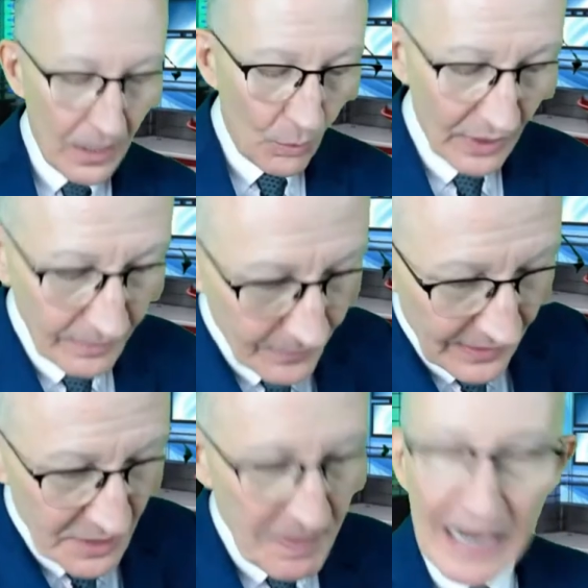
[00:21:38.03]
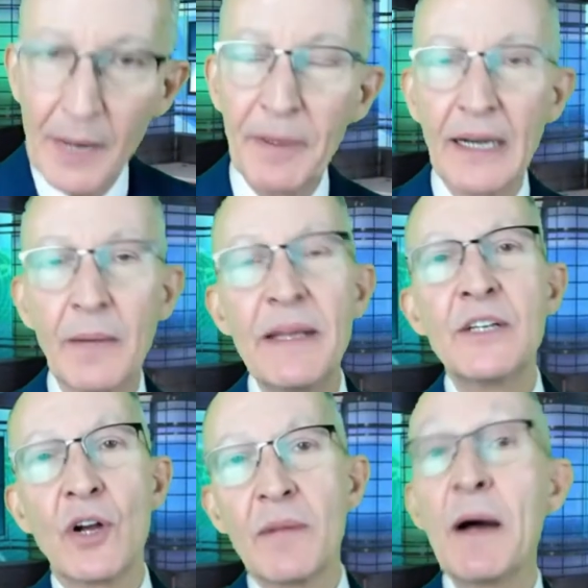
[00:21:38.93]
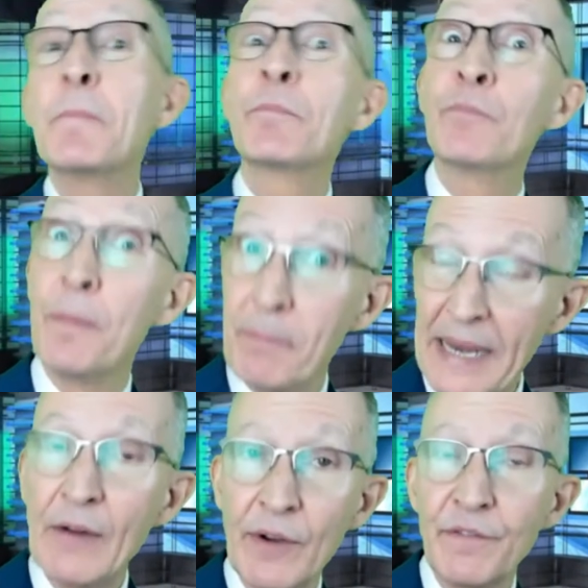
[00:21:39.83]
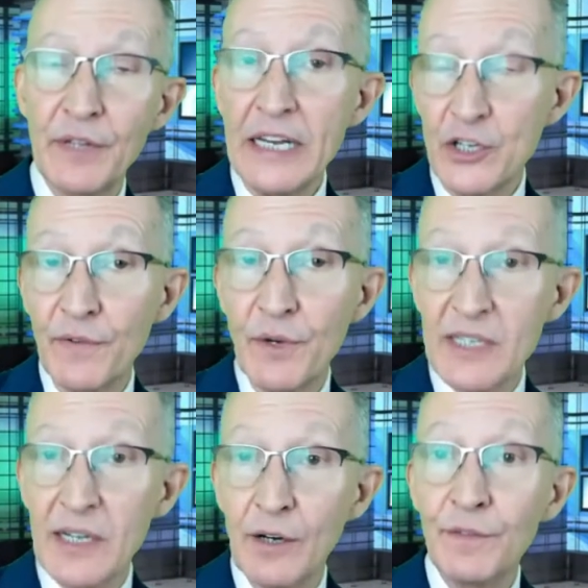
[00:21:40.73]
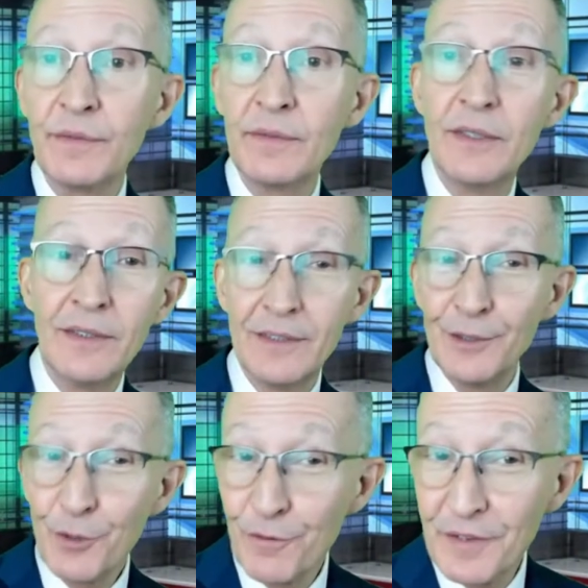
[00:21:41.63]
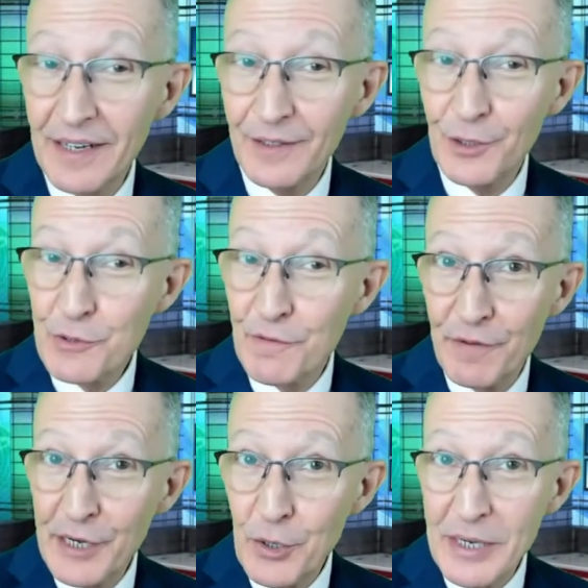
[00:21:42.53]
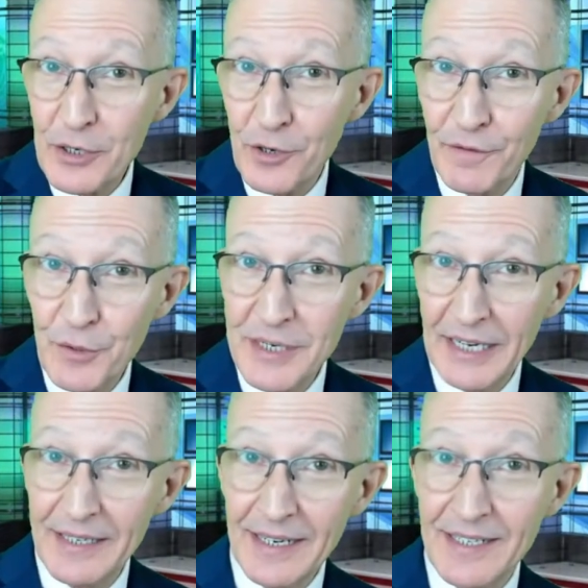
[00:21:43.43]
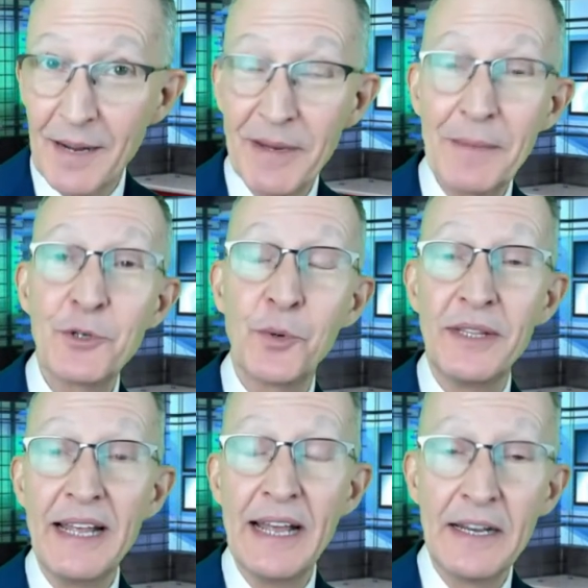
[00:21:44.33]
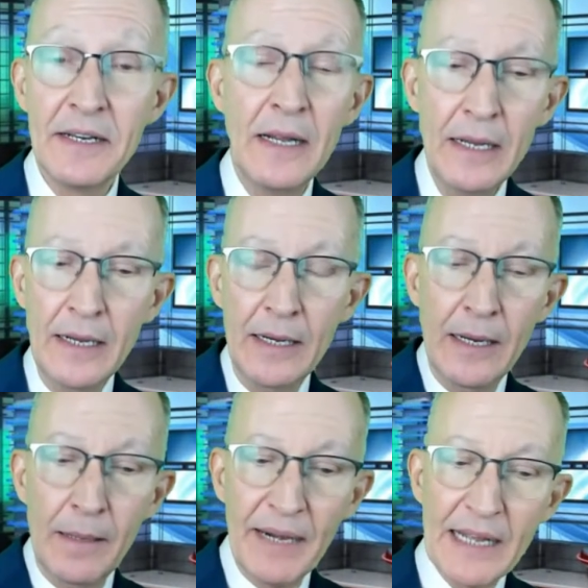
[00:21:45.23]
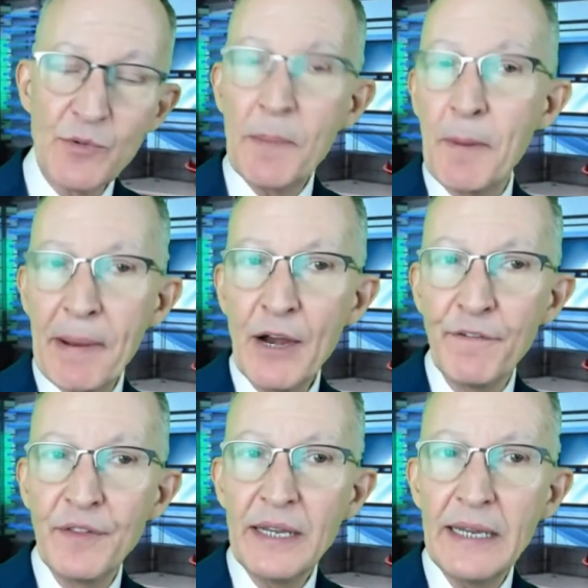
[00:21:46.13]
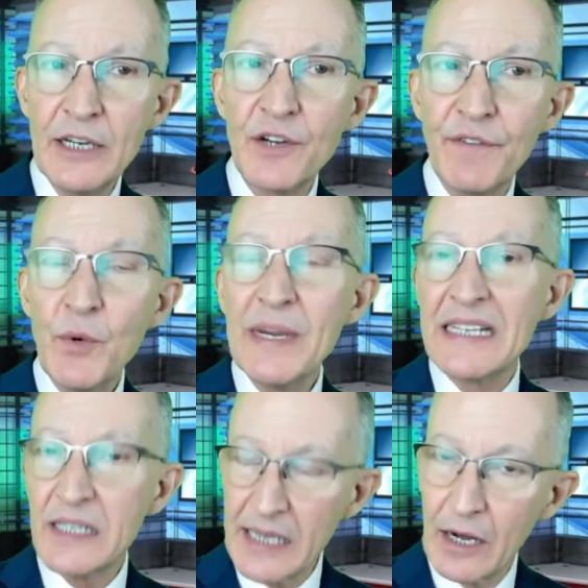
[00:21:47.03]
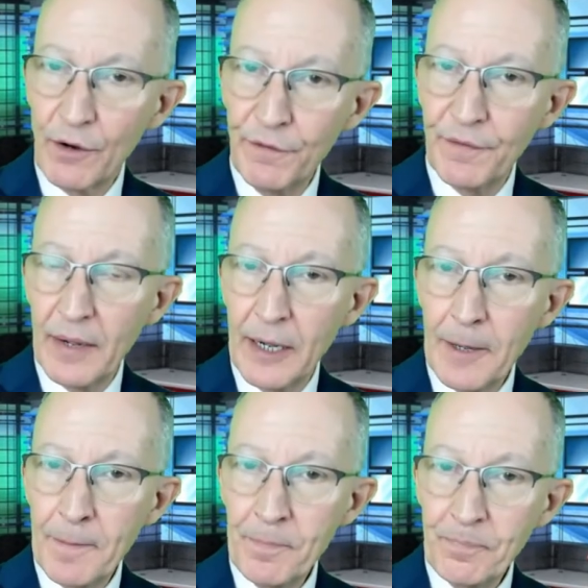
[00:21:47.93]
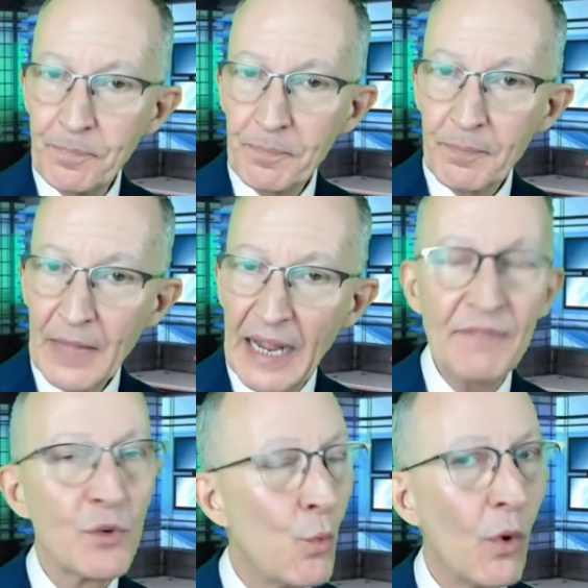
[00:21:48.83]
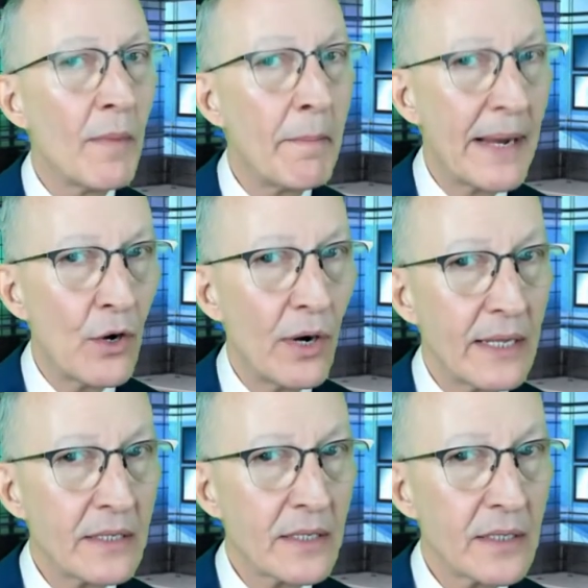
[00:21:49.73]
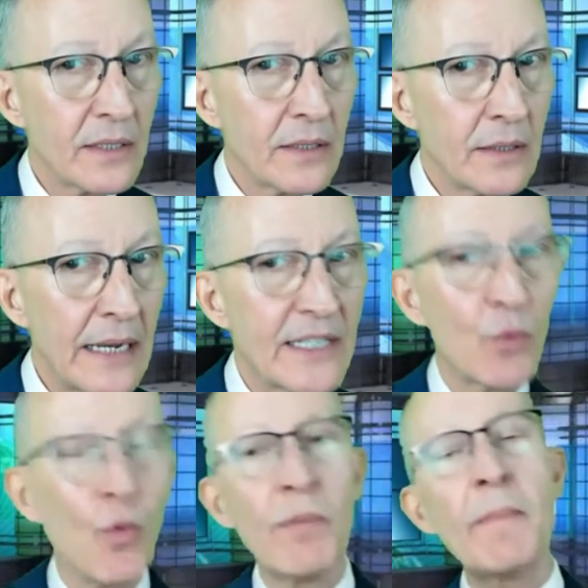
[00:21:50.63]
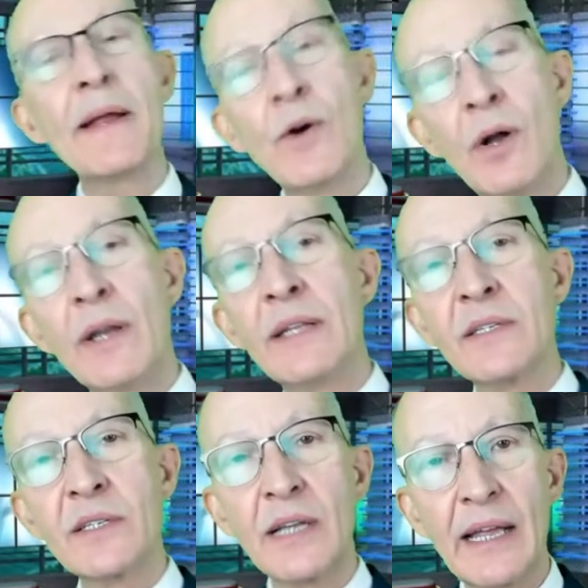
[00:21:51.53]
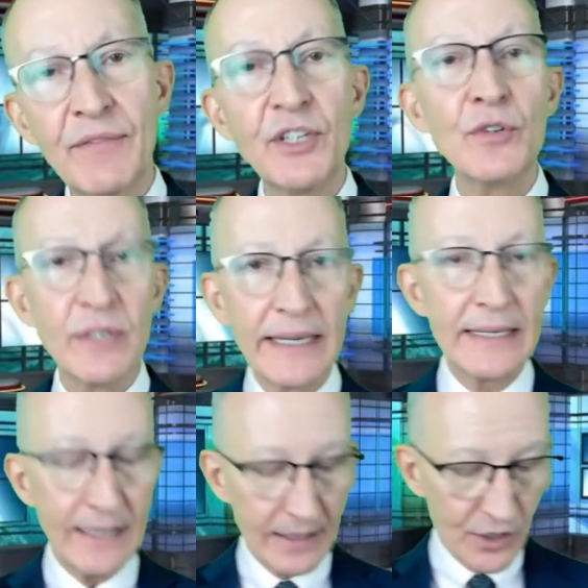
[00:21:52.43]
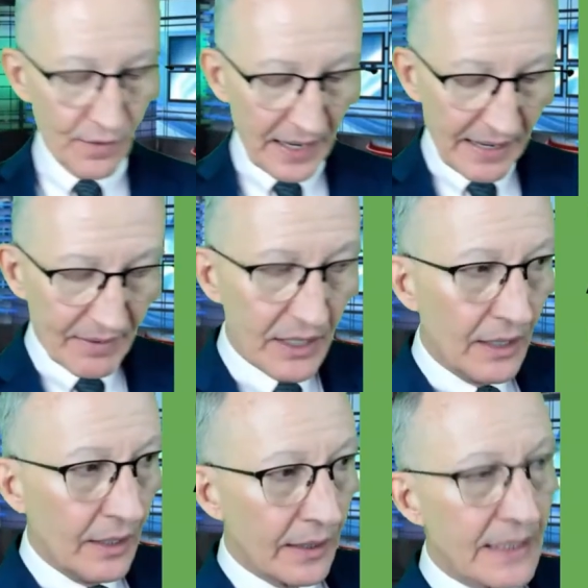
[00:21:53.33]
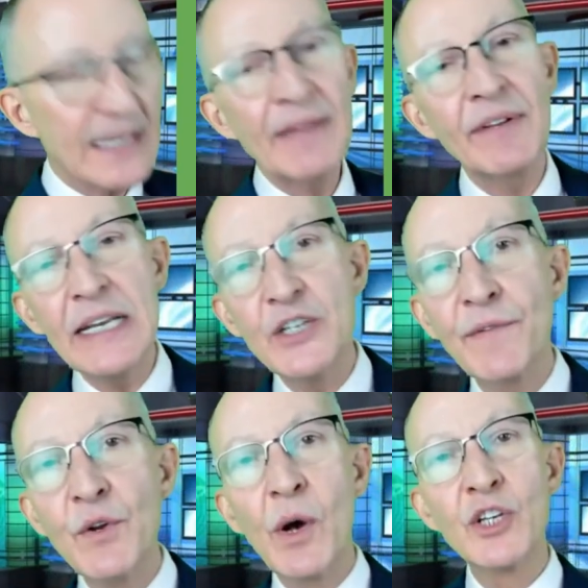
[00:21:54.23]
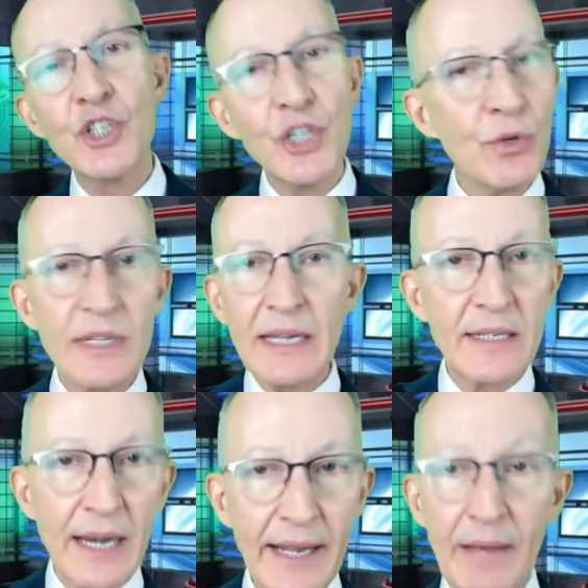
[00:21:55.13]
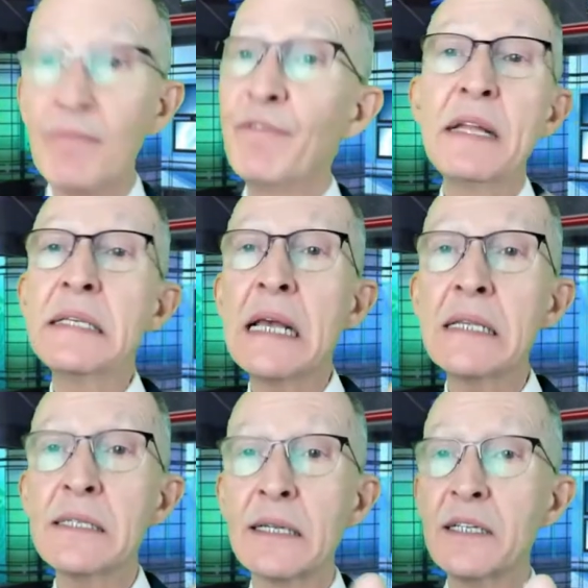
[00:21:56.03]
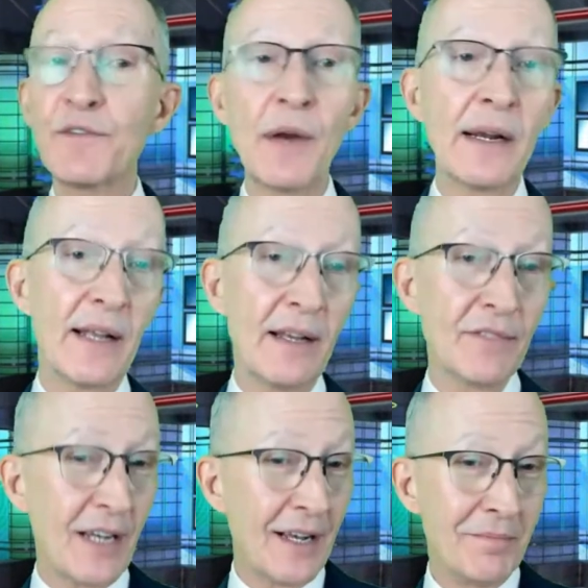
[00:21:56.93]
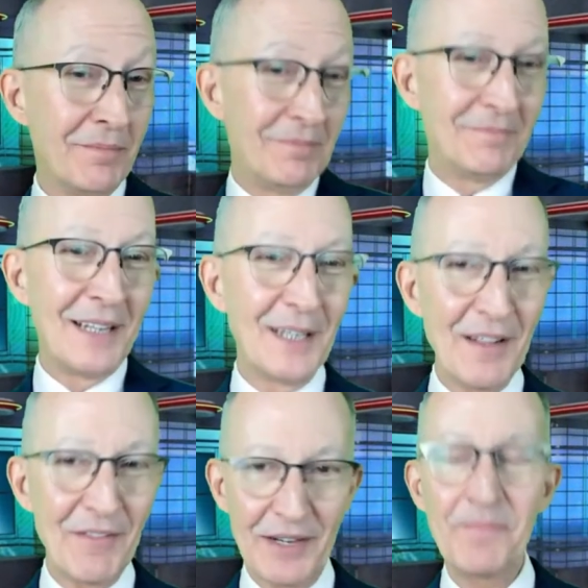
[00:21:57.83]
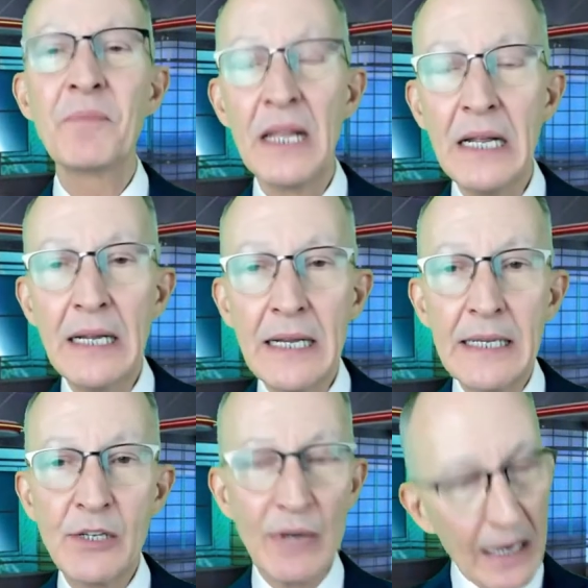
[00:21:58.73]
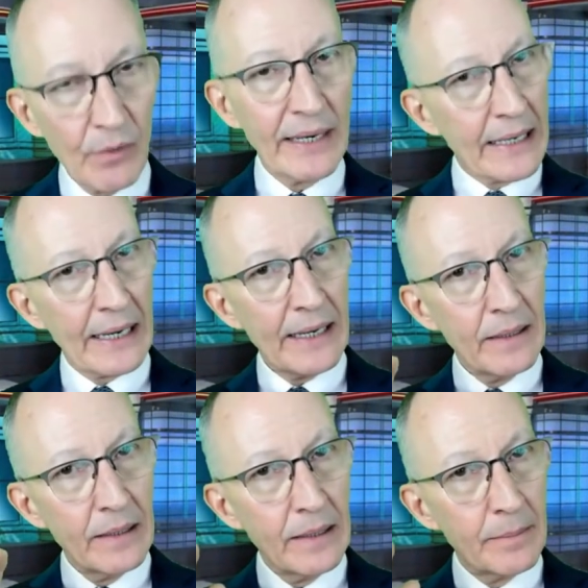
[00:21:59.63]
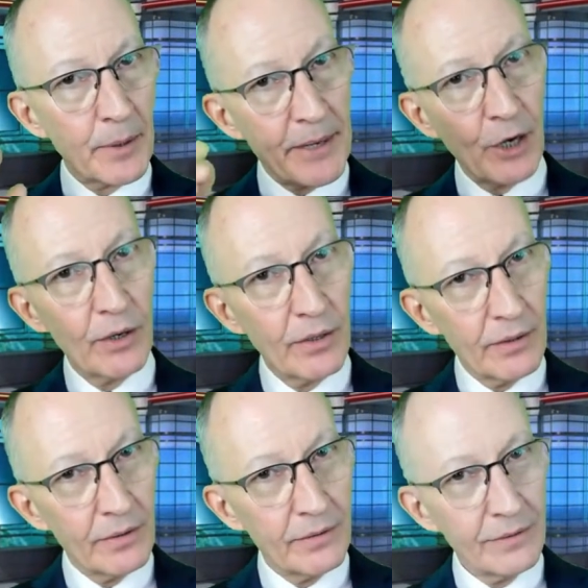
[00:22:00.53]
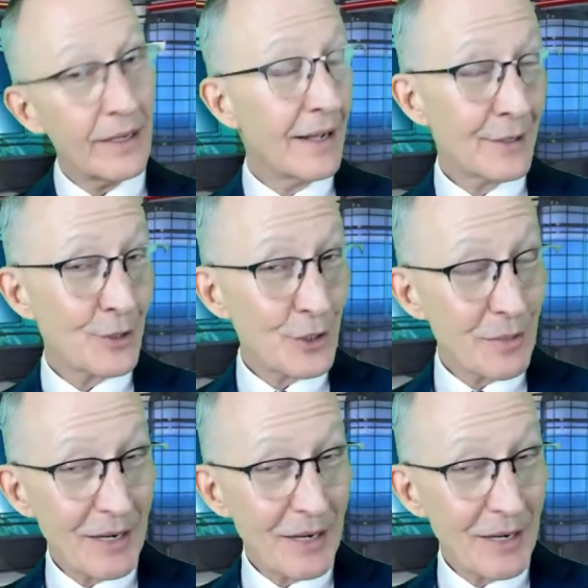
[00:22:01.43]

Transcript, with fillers: Well, let's back up a little bit and talk about preparing for the interview itself. Don't forget there's video interview techniques coming up toward the end. But as we prepare for the interview itself, um, I have to warm up my audience. And to warm up my audience, I have to use LinkedIn. So if I have a, let's say I have an interview on Tuesday at 10 a.m., fantastic. It's Friday. I have time. Love it. So not only can I prepare the answers to my